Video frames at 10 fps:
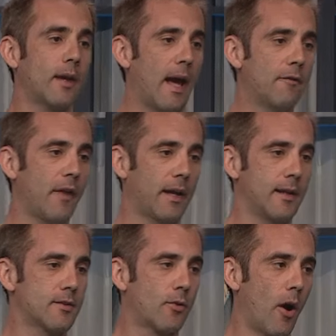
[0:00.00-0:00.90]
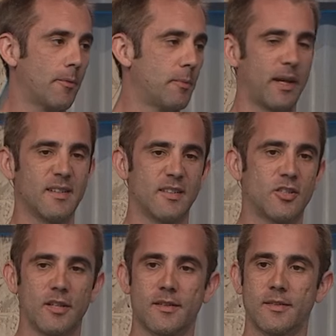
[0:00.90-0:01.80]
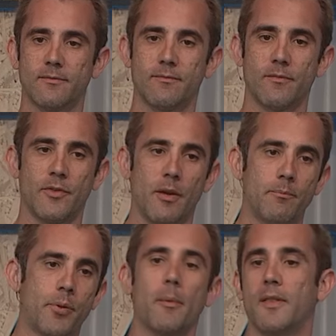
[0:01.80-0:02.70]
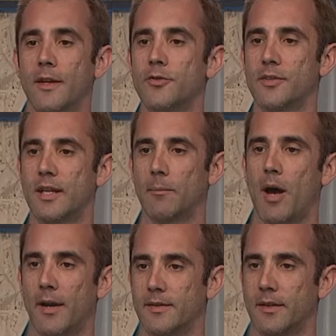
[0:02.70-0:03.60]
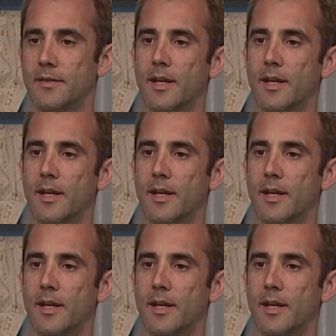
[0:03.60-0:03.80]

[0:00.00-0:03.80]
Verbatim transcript: OK if that gets cropped, because it's just probably the interesting part is in the